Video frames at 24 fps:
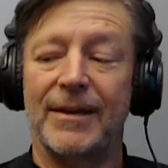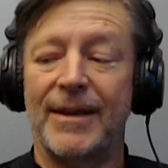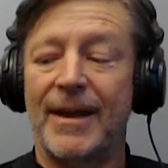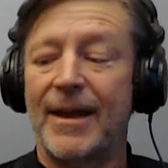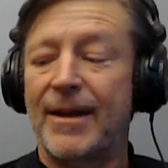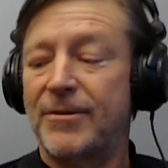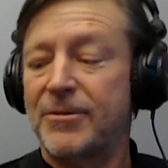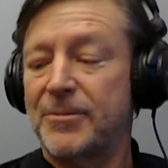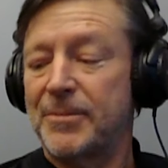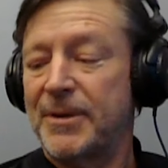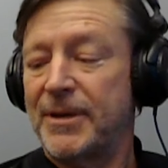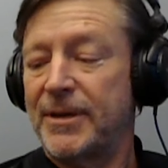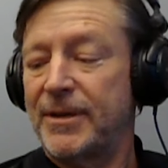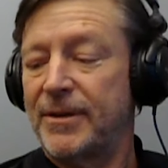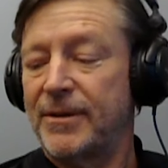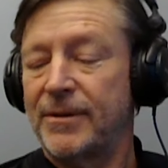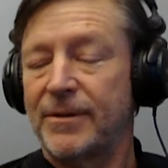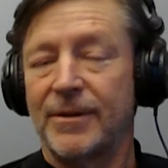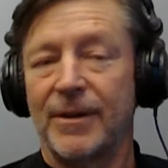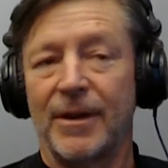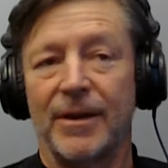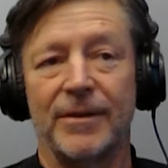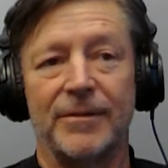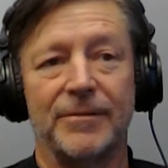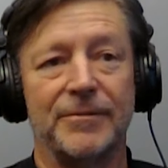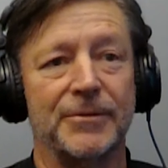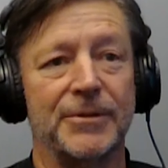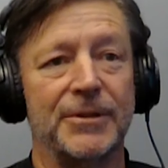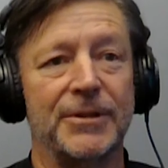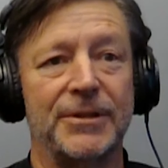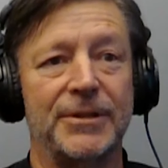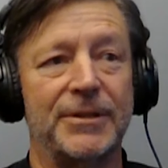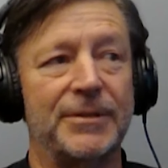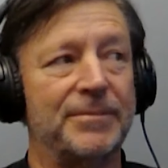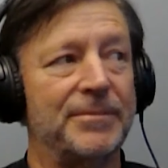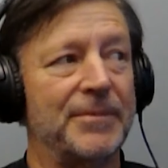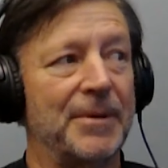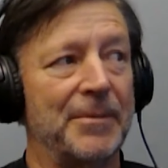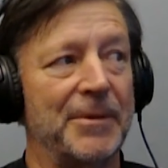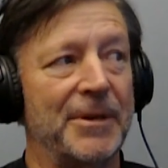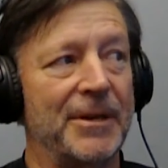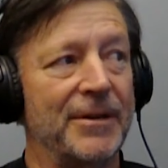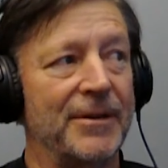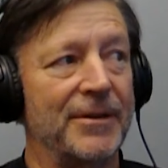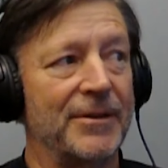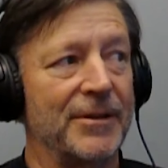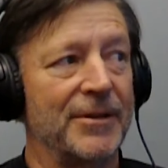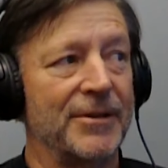to being there's
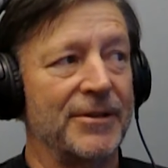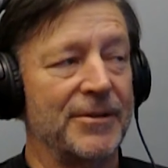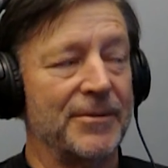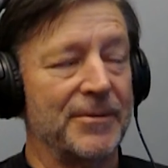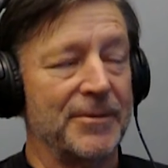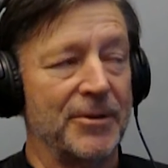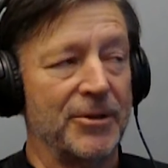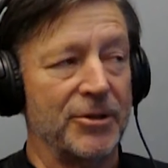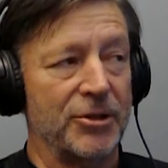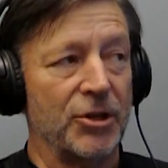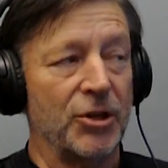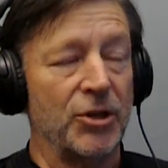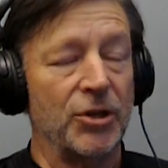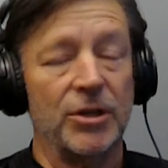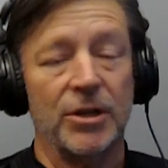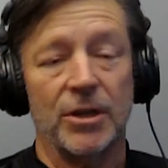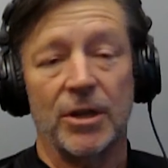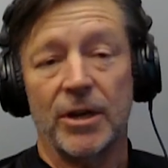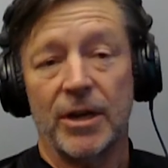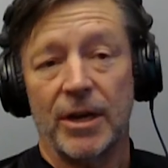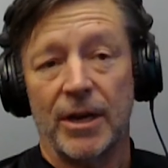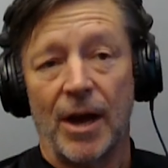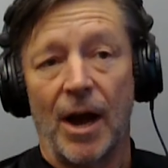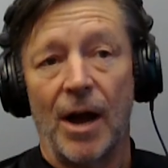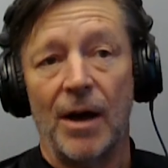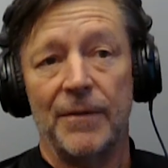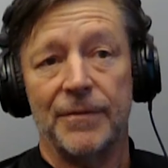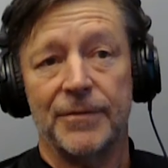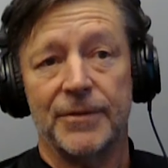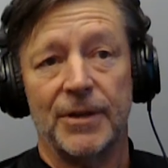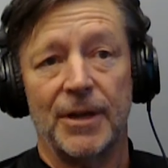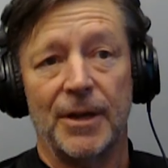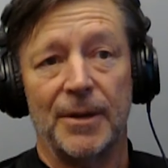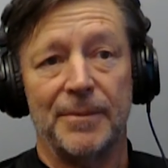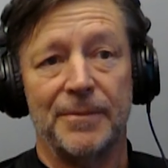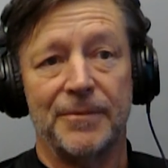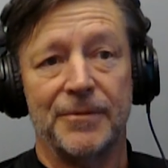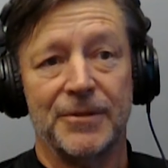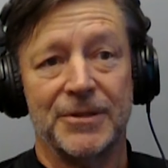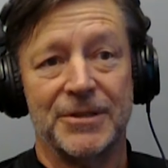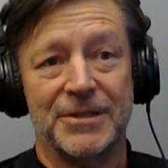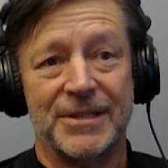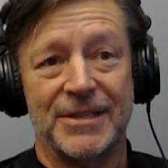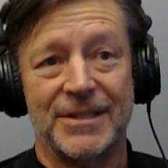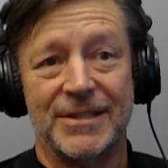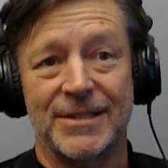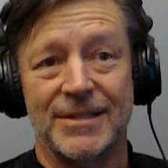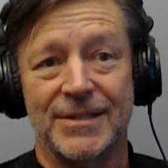a good-looking golf club for its
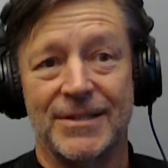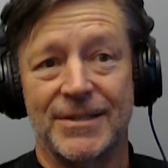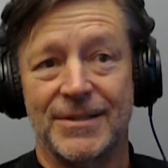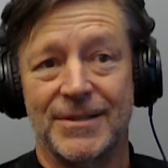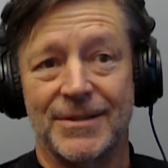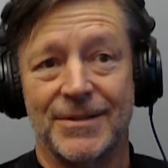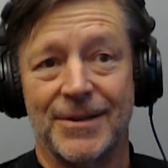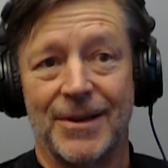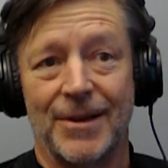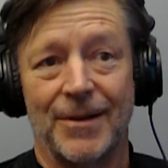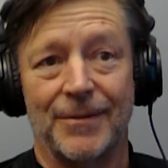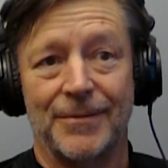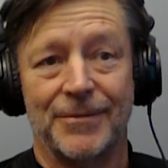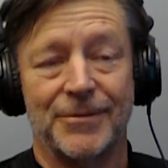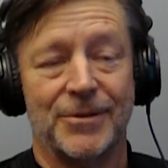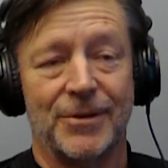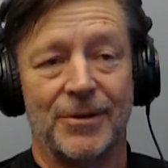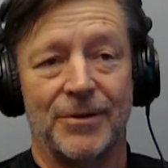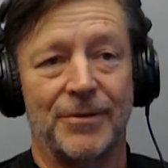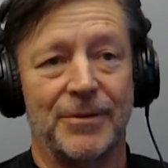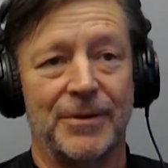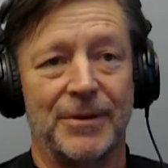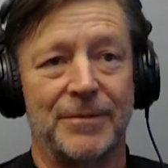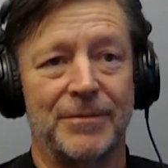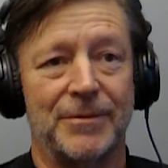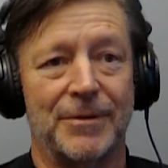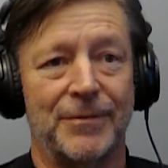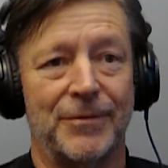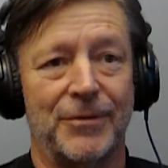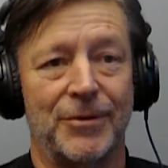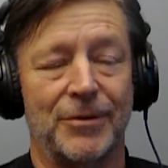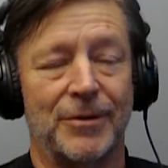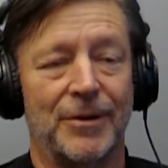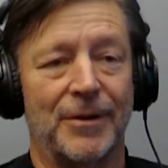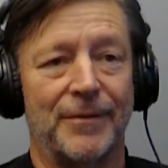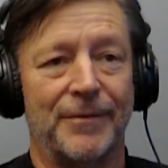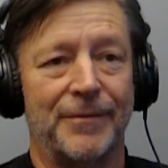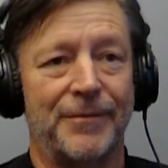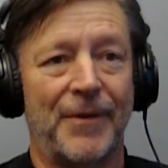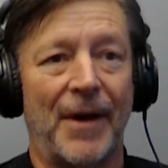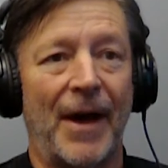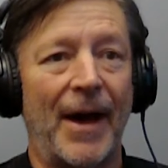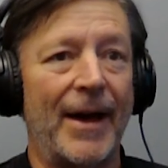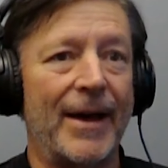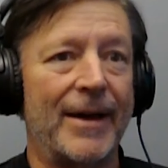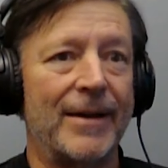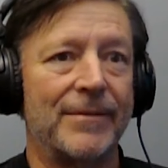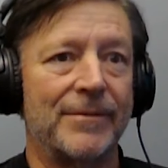distance and stuff. So even if you're a
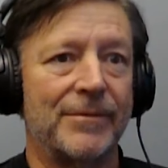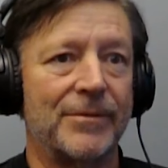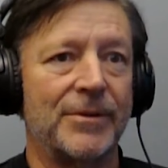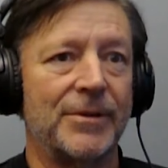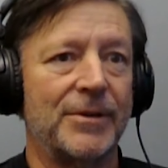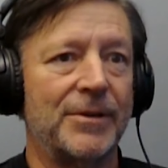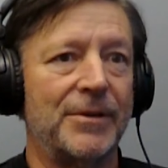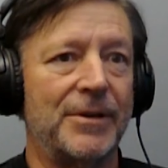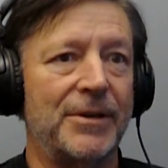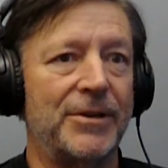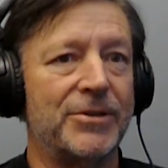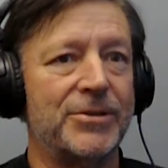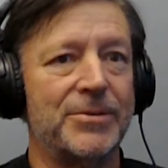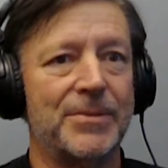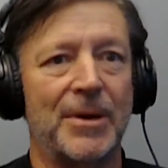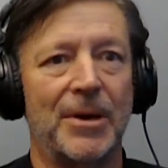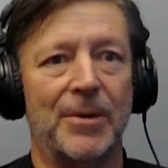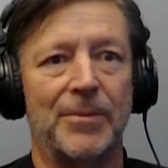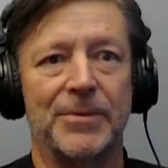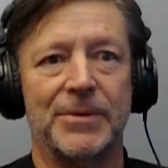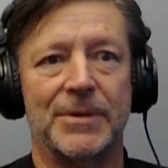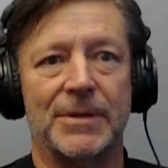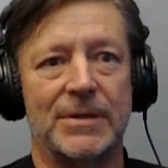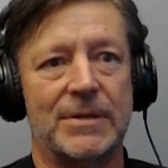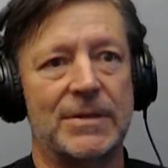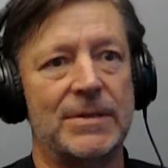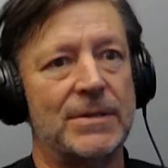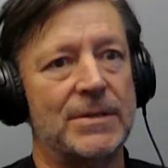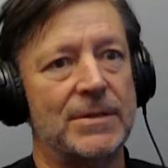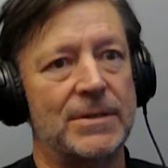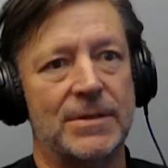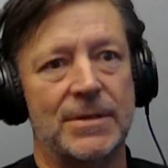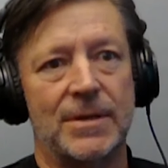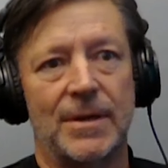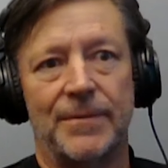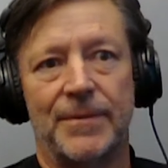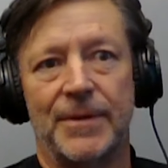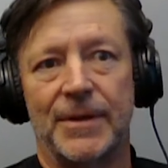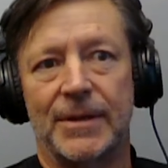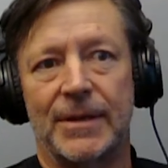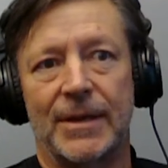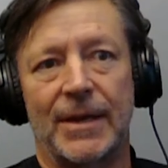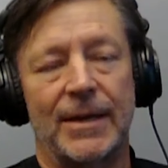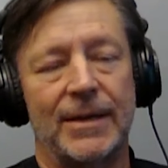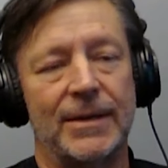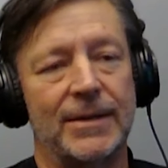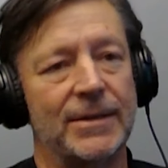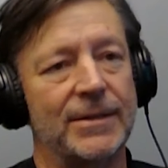5 and you need some help with distance and stuff like
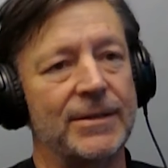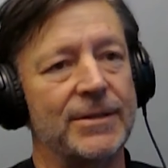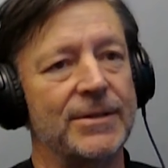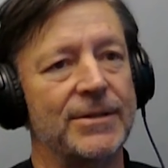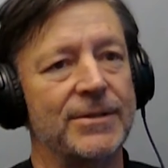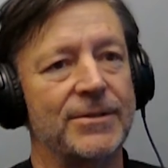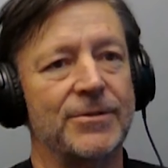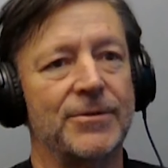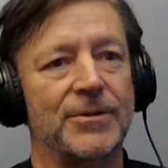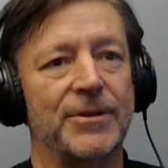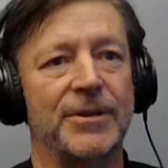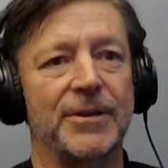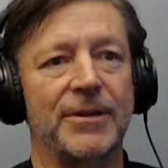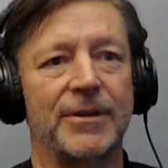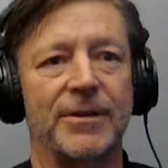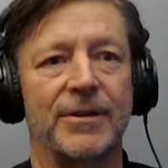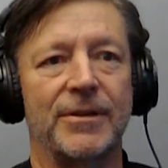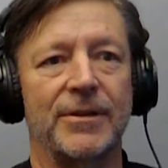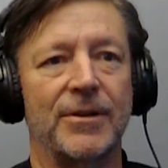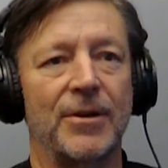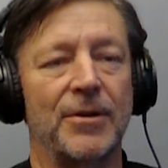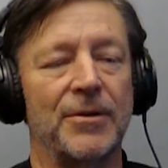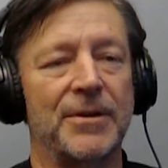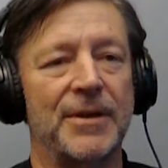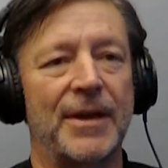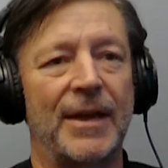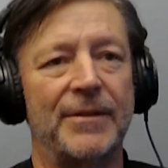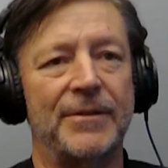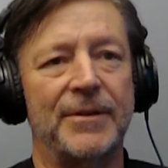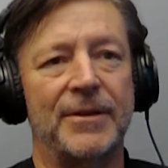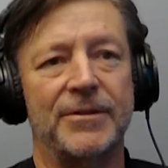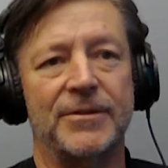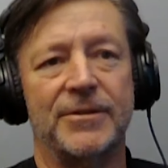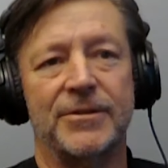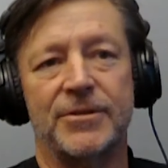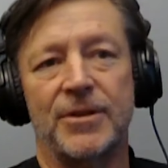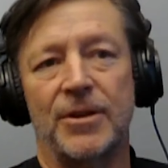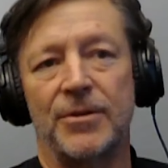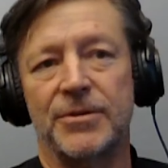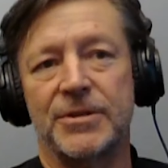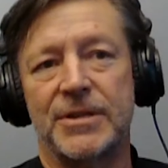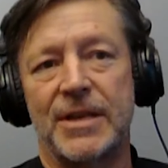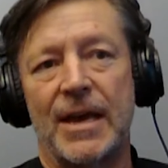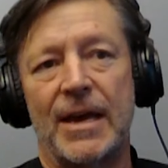that, it certainly can go down as low as that.